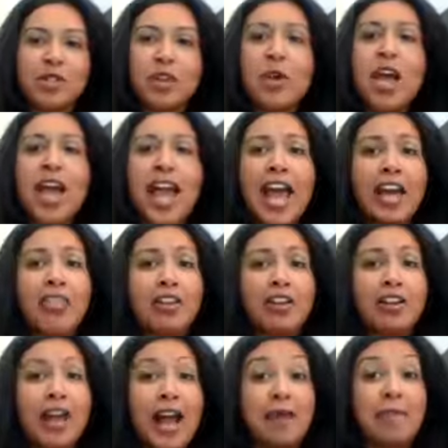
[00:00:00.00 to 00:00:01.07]
So
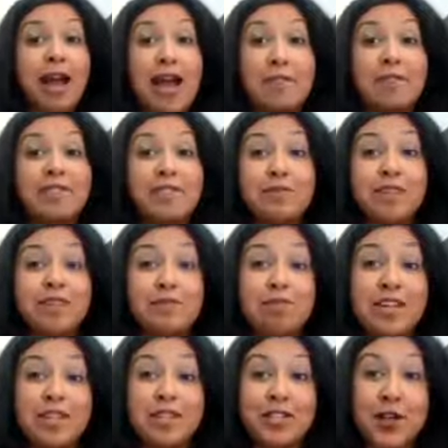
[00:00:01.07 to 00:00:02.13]
Heather happens to be from
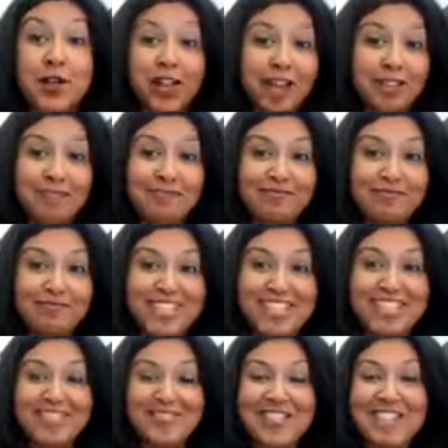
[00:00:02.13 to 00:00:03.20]
Minnesota. We
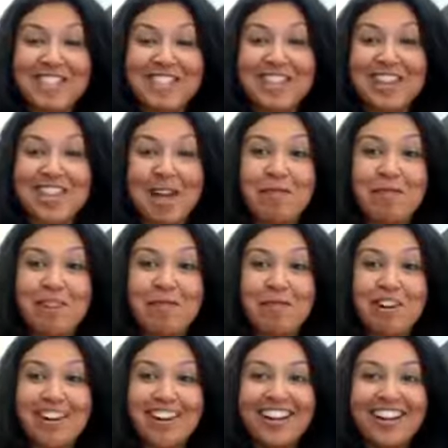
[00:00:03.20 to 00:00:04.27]
didn't share that before.